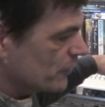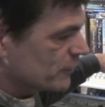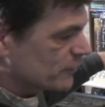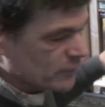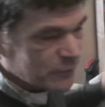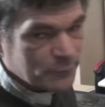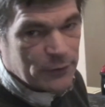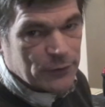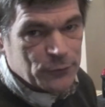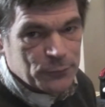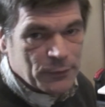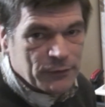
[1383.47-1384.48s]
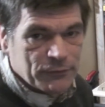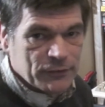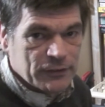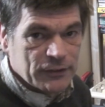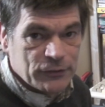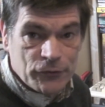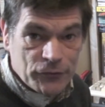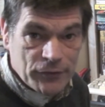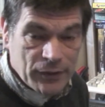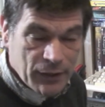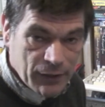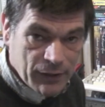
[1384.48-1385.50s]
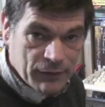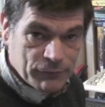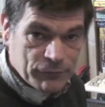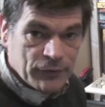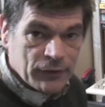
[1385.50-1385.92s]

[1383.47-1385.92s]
system I used previously doesn't have.